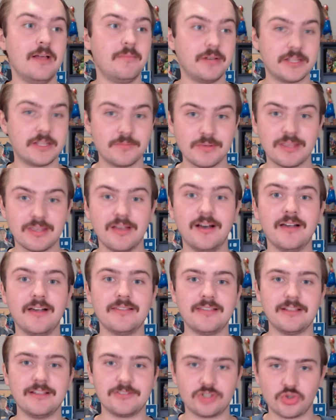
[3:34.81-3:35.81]
But it's
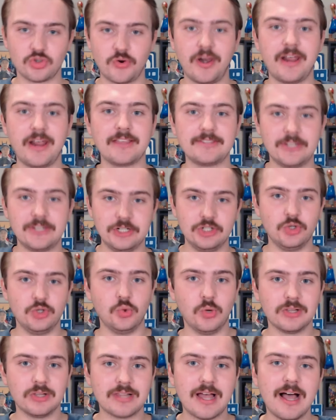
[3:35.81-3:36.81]
because it's trying to
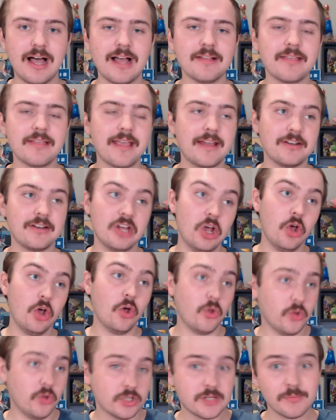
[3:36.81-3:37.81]
do a lot, and
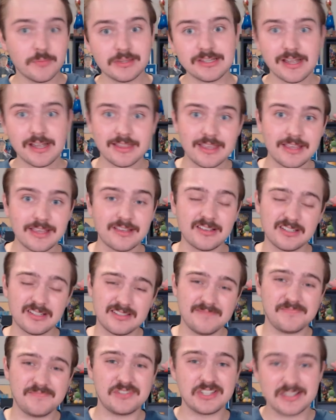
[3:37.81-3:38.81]
ultimately I think
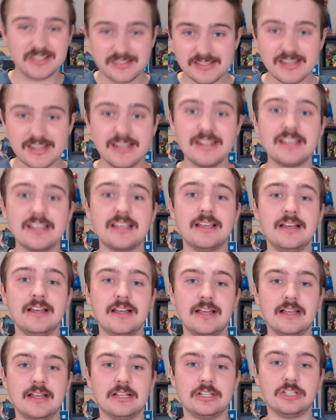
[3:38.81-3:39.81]
succeeding
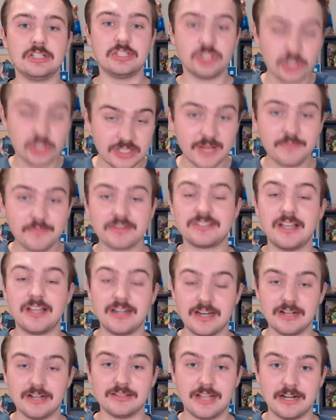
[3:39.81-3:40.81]
to some
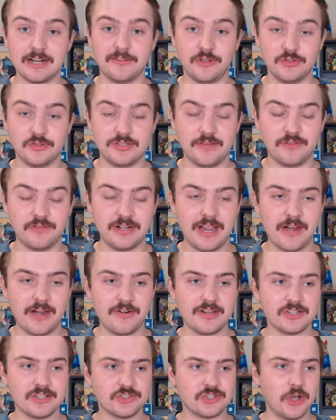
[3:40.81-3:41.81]
extent in a lot of those different areas.